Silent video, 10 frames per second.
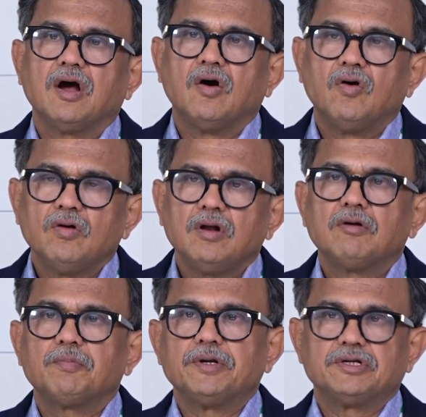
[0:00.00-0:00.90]
All
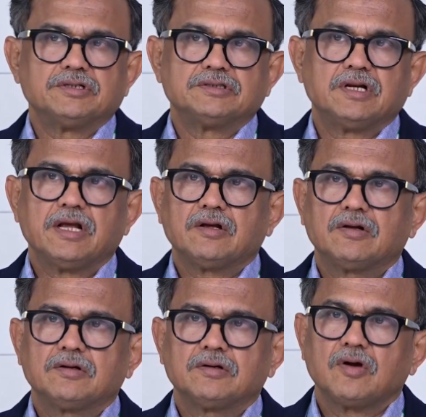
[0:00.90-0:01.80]
our patients like
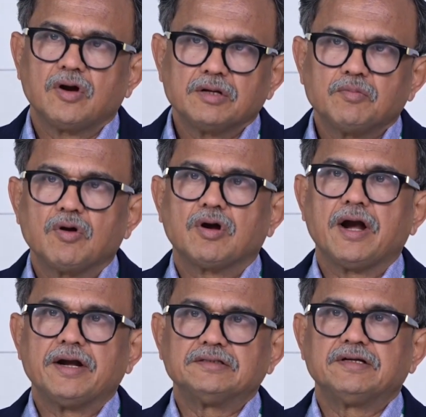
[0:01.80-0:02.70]
chronic
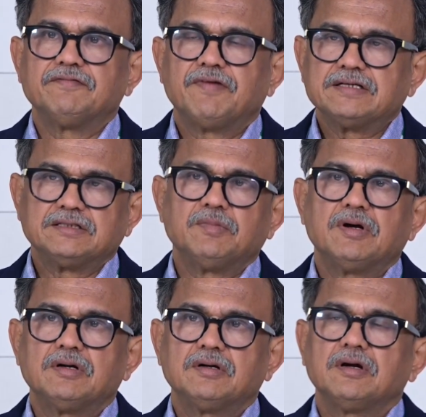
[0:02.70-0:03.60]
bronchitis, emphysema,